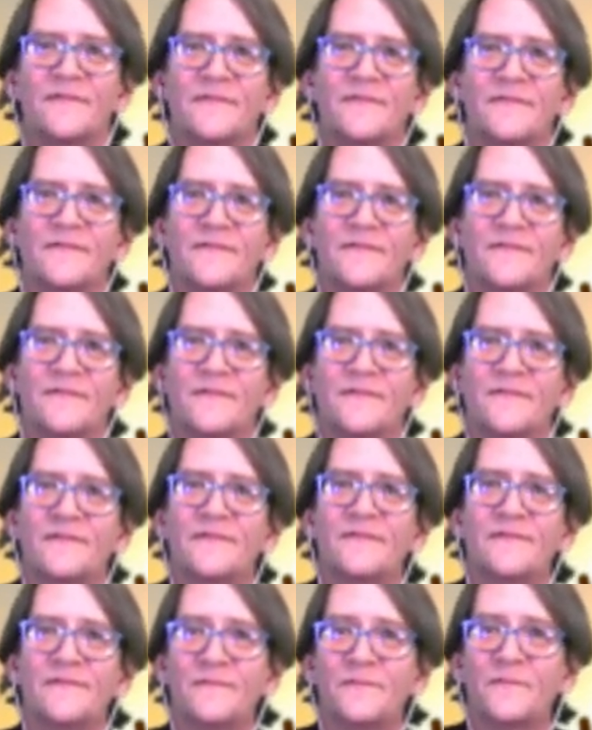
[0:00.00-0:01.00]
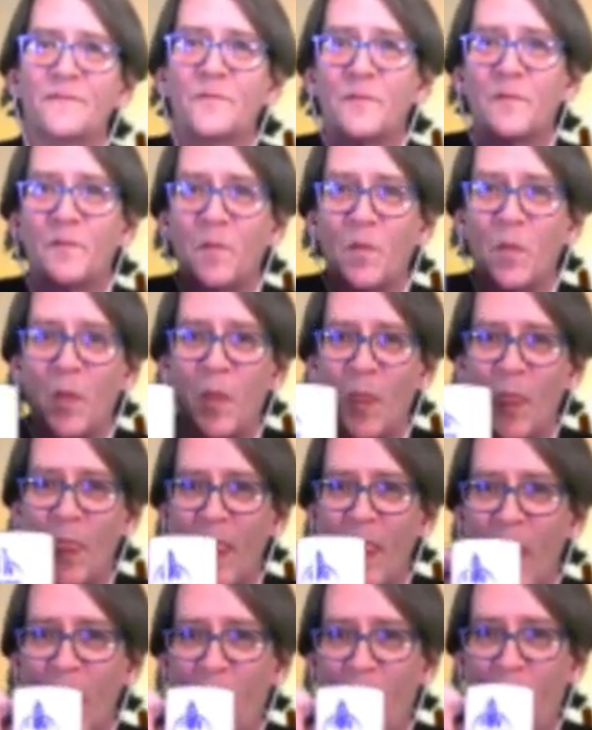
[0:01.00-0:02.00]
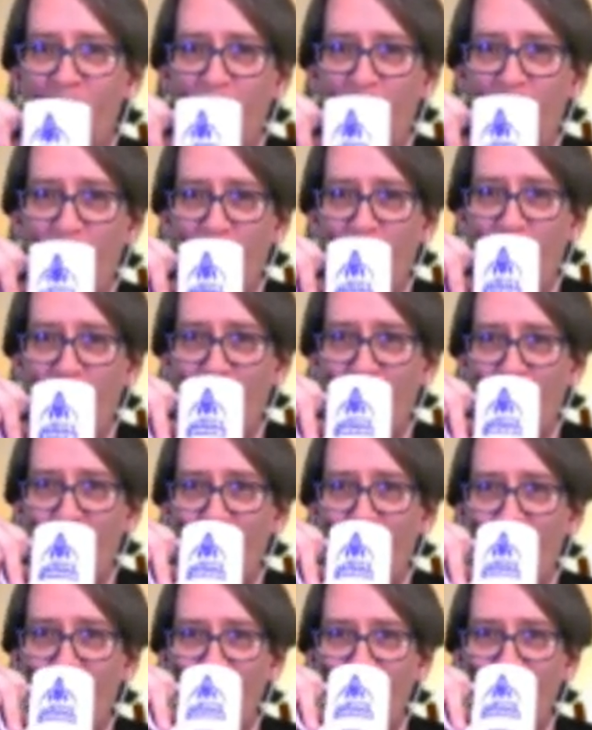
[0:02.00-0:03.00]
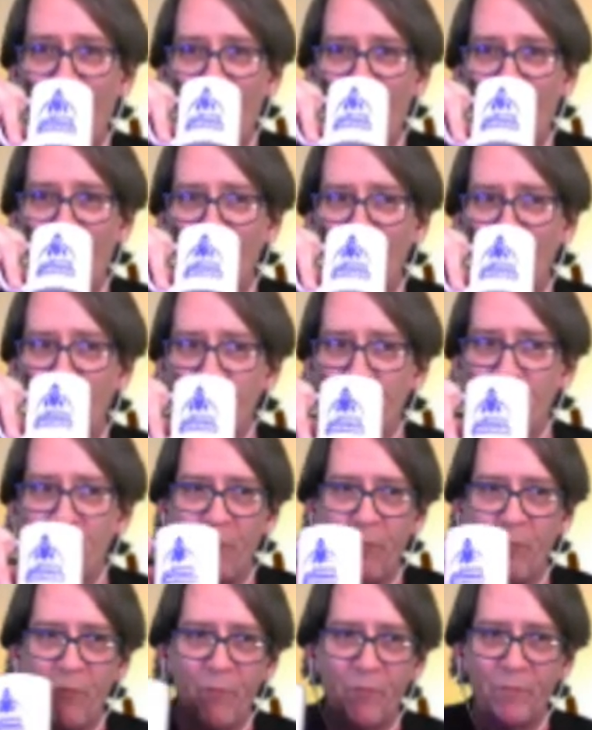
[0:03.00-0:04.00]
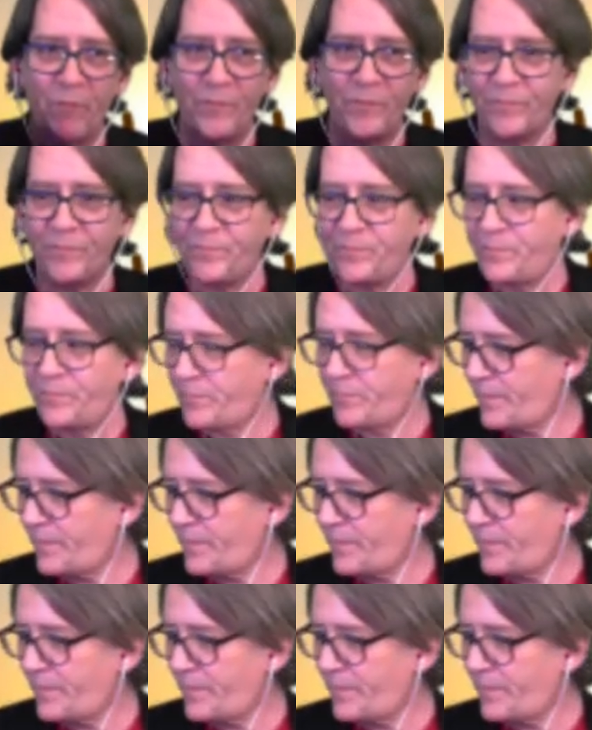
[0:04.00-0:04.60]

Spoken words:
The person shown says nothing.